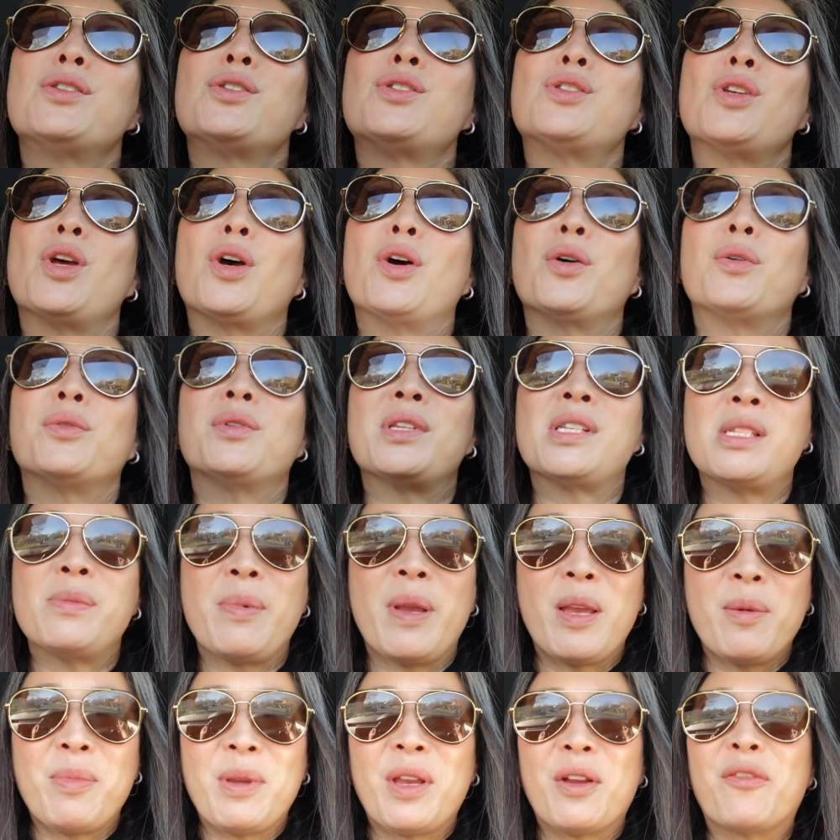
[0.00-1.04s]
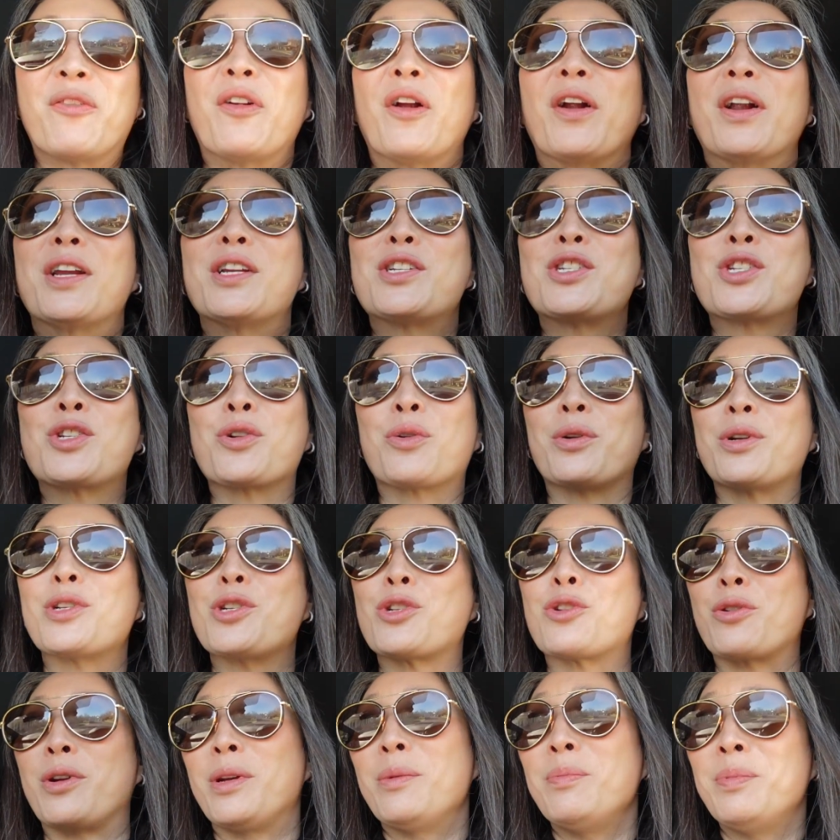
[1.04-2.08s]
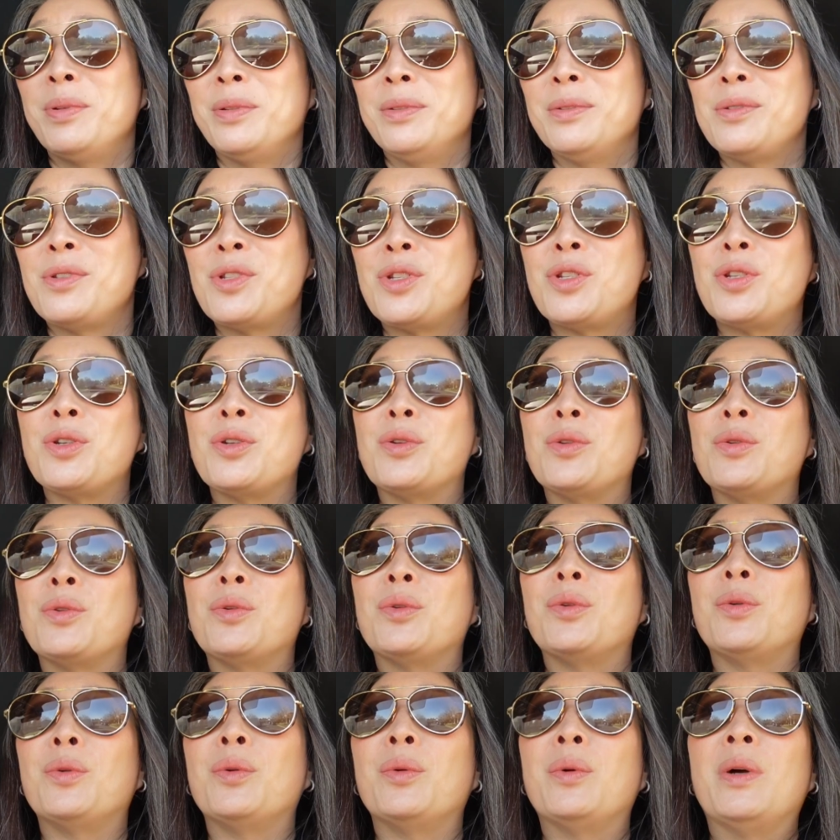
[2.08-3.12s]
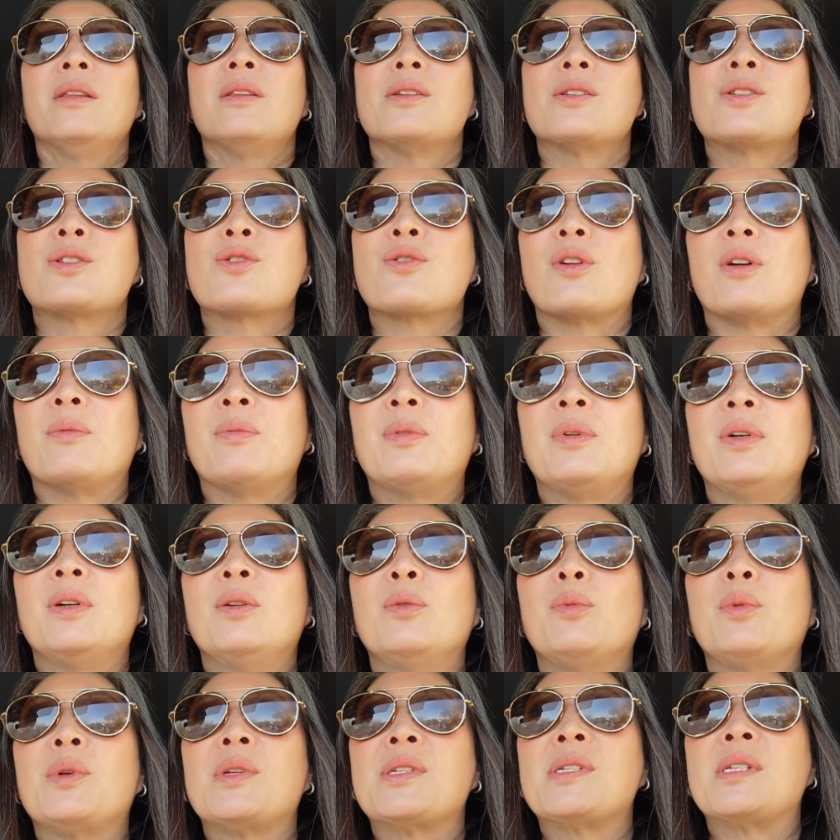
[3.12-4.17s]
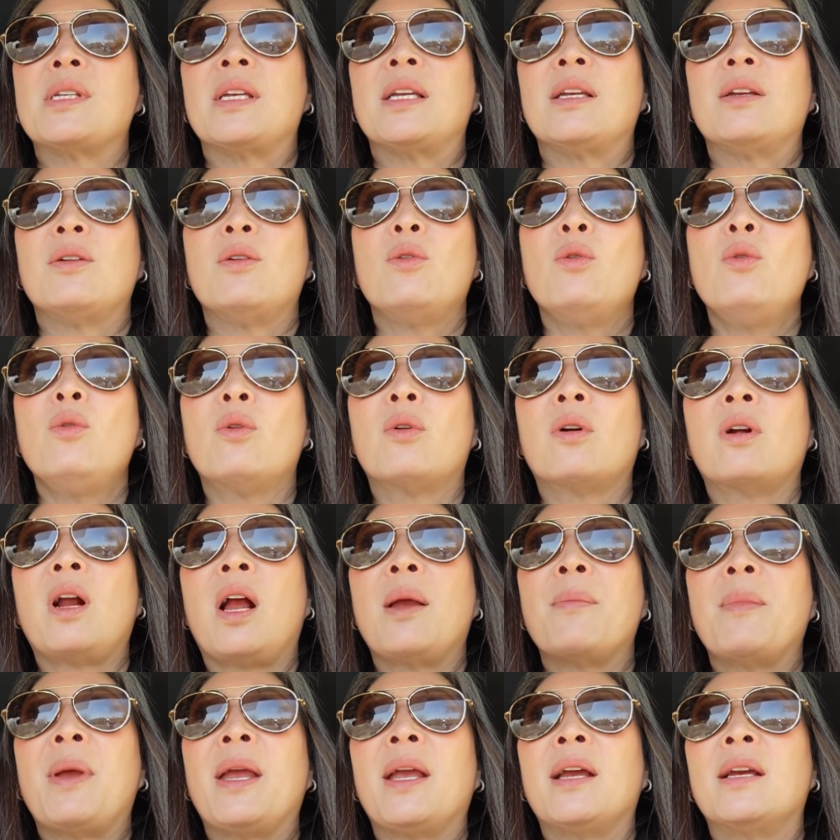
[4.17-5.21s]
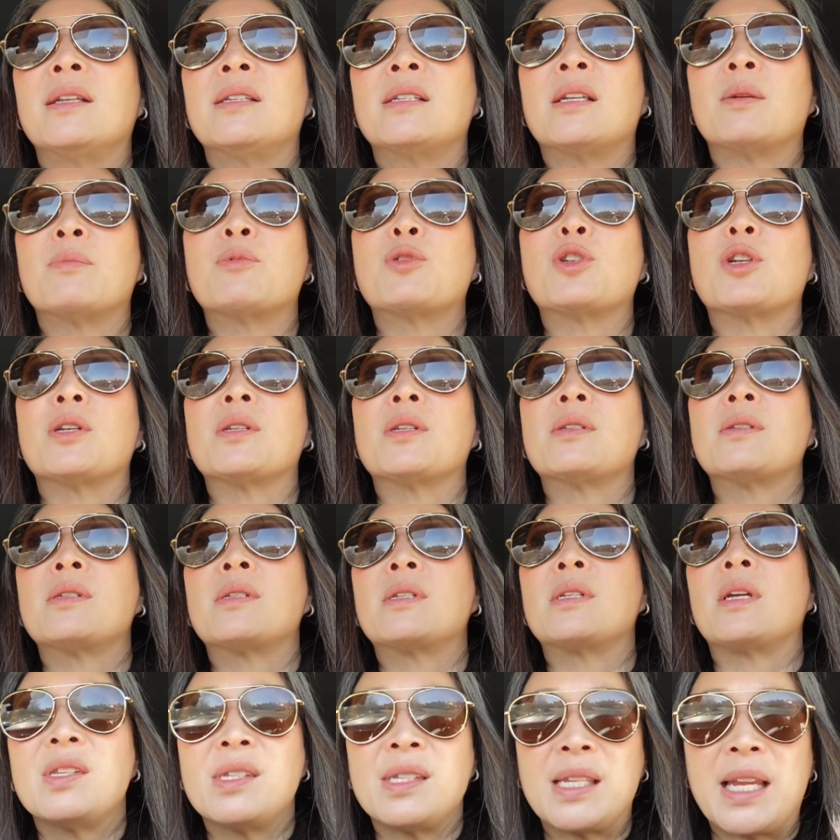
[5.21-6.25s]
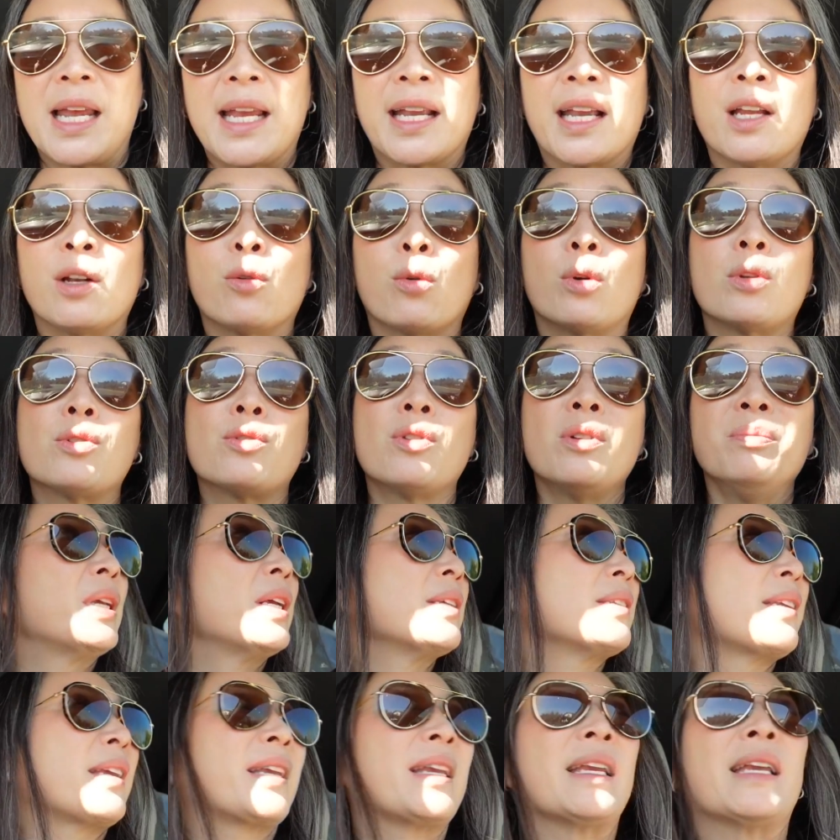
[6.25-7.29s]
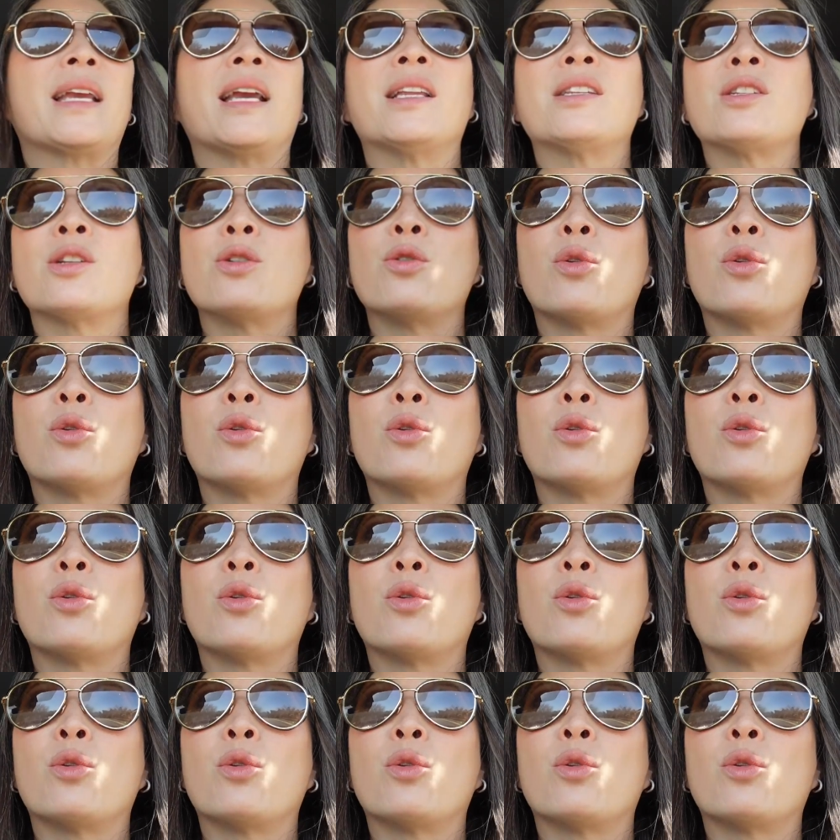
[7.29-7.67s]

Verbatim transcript: So this may be a very short trip to the strip. We'll see. Or I may end up just staying at Nordstrom, because I can get to